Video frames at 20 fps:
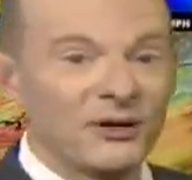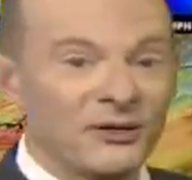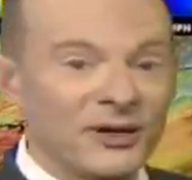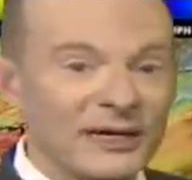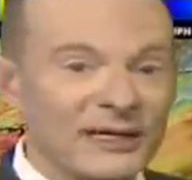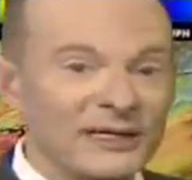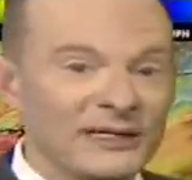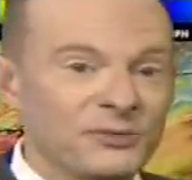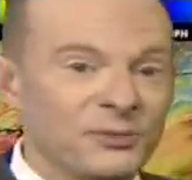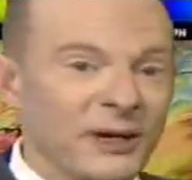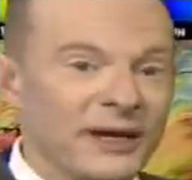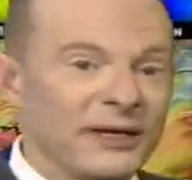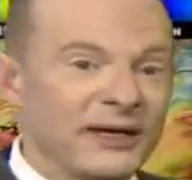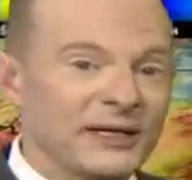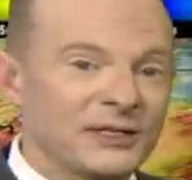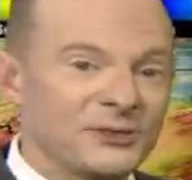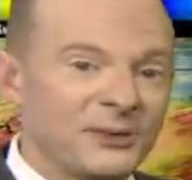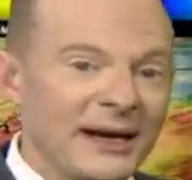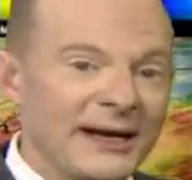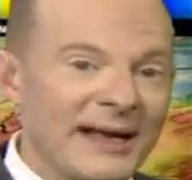Look at these wind
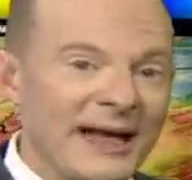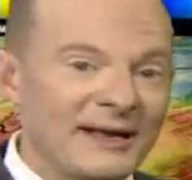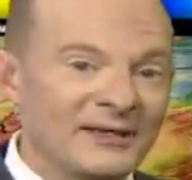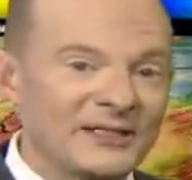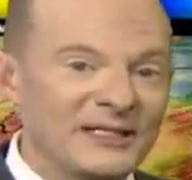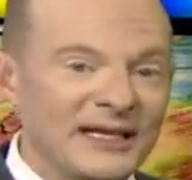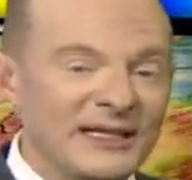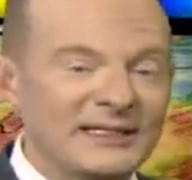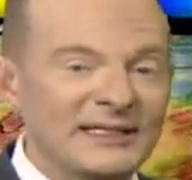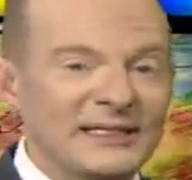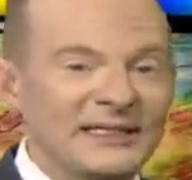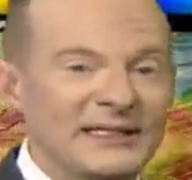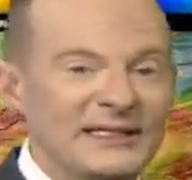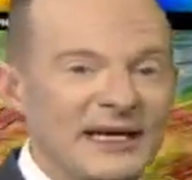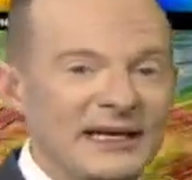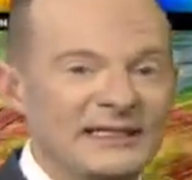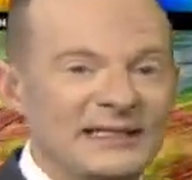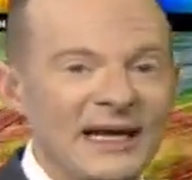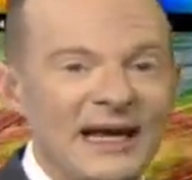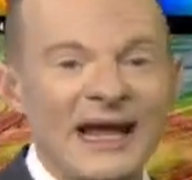gusts right now
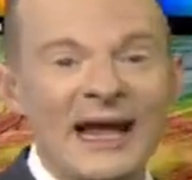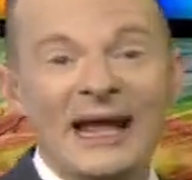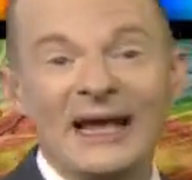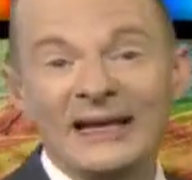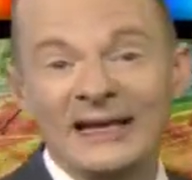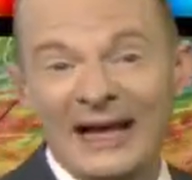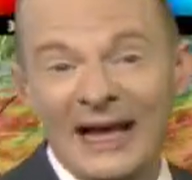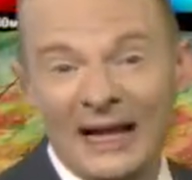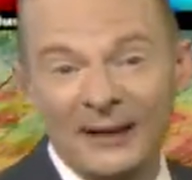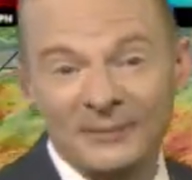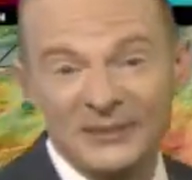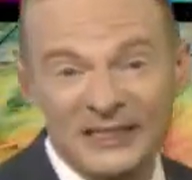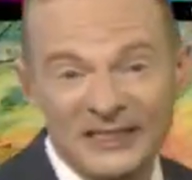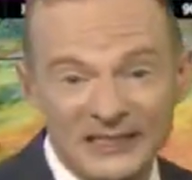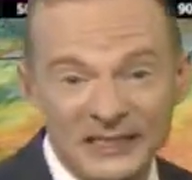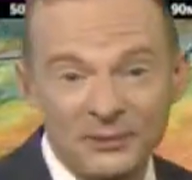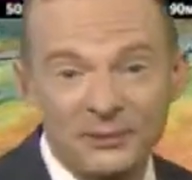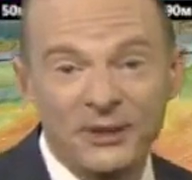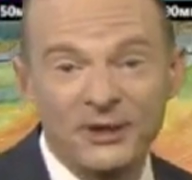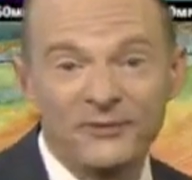66 in Gallup,
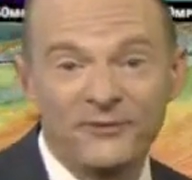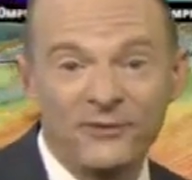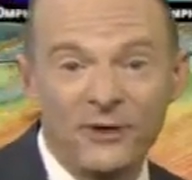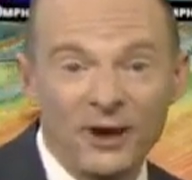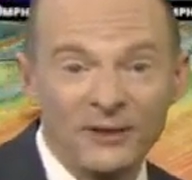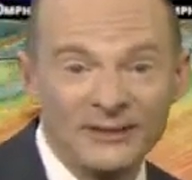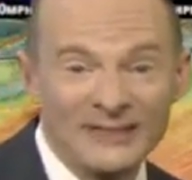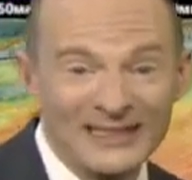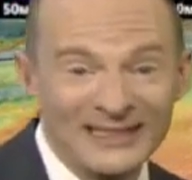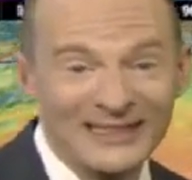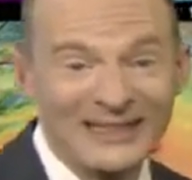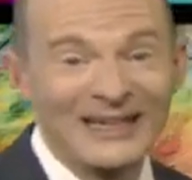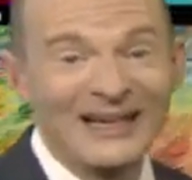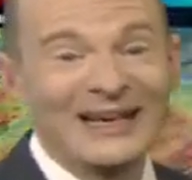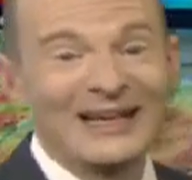61 in Farmington.